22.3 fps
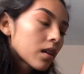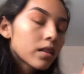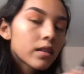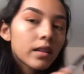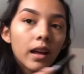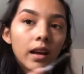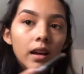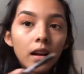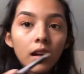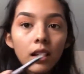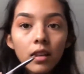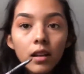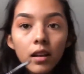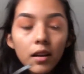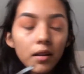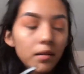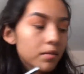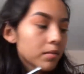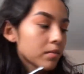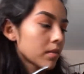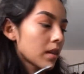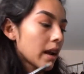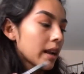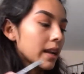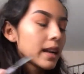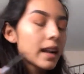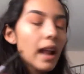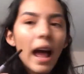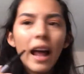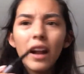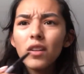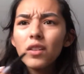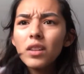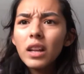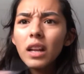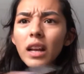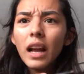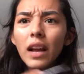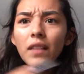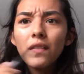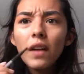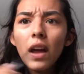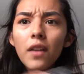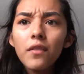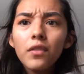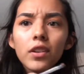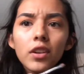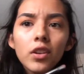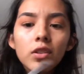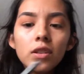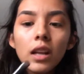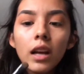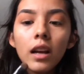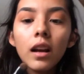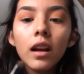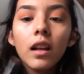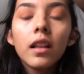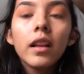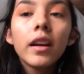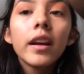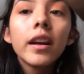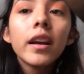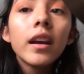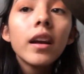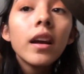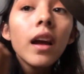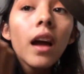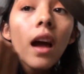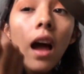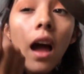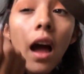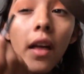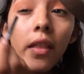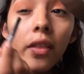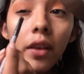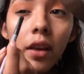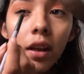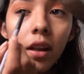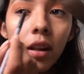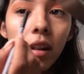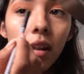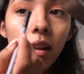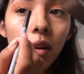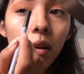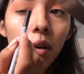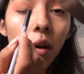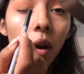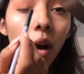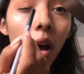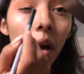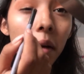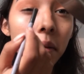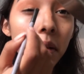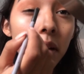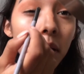that color. I'm, I don't think I've ever used that color. And then I'm